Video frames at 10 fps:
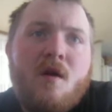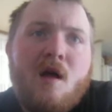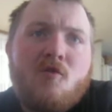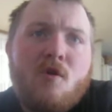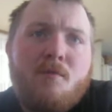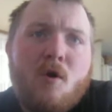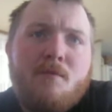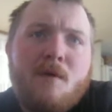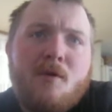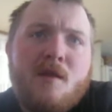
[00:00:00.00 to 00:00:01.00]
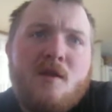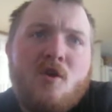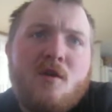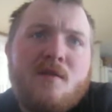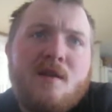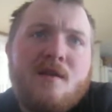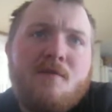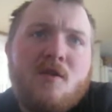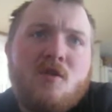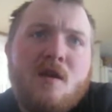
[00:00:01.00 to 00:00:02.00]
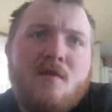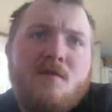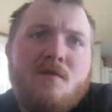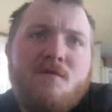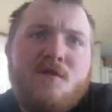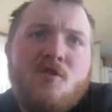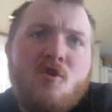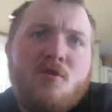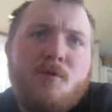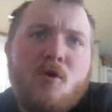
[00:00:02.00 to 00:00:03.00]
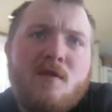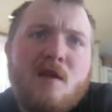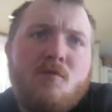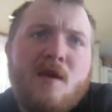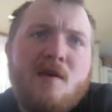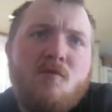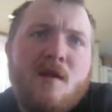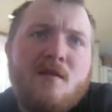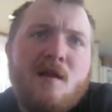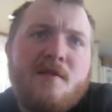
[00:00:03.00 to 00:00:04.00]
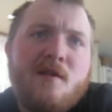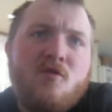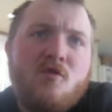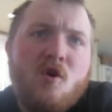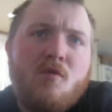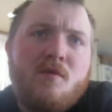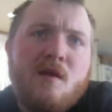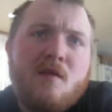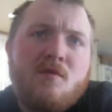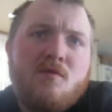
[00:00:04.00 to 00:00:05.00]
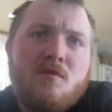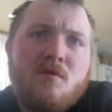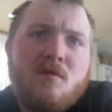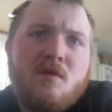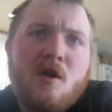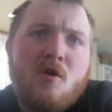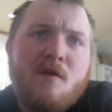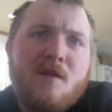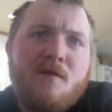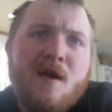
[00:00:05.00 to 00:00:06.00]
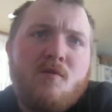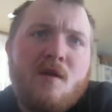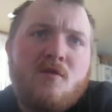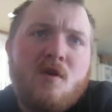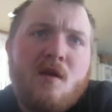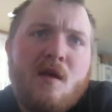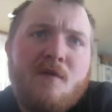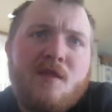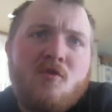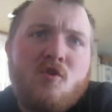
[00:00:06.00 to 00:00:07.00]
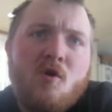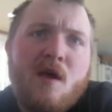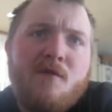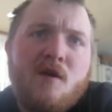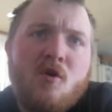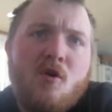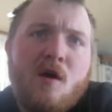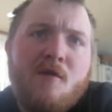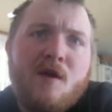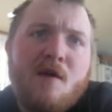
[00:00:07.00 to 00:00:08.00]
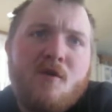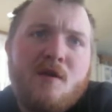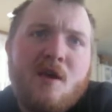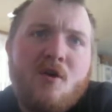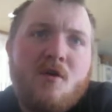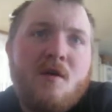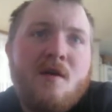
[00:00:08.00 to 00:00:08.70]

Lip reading: also a board member of the New York City Convention and Visitors Bureau, said, "We want Los Angeles to know that they don't have a divine right to have this show every year or every other year."